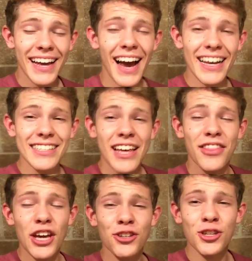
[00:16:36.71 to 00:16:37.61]
And guys,
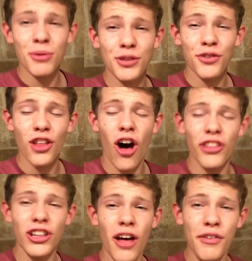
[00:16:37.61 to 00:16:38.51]
thank you so much for the,
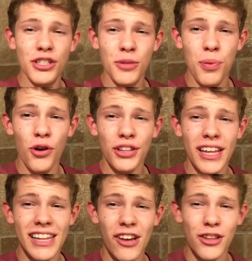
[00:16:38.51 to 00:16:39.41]
all the love and support
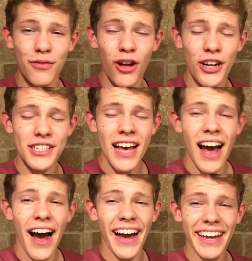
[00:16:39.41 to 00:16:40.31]
lately on the vlogs.
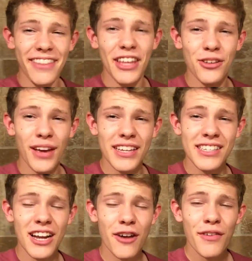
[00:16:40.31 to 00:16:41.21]
I can't thank you
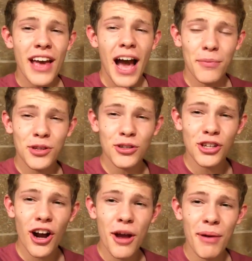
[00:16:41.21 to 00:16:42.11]
guys enough. I'm so
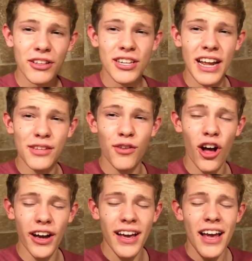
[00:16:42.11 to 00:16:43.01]
sorry about today's
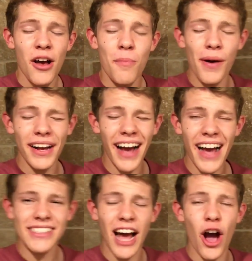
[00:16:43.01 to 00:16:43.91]
vlog. But
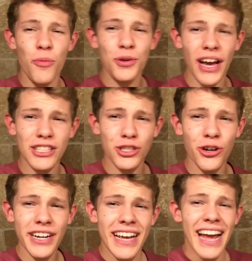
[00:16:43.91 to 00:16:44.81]
guys, I hope you guys
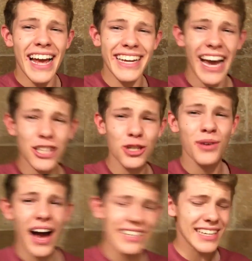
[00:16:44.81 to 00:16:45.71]
enjoyed and catch
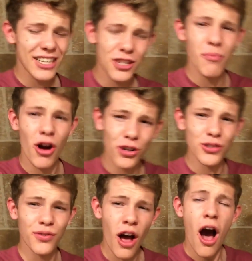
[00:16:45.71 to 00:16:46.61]
you guys in
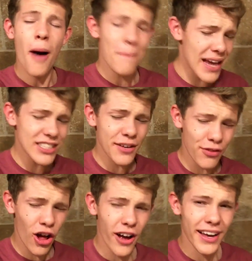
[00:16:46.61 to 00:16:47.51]
tomorrow's amazing
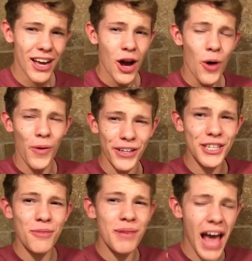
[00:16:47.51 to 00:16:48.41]
vlog where
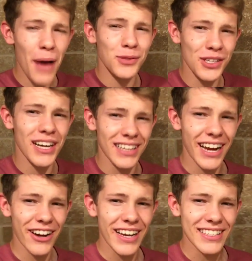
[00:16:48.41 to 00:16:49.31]
it's going to be absolutely
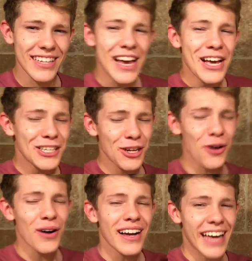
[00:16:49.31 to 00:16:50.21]
hilarious.
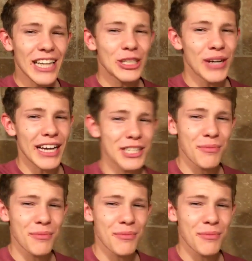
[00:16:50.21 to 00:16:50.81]
So catch you guys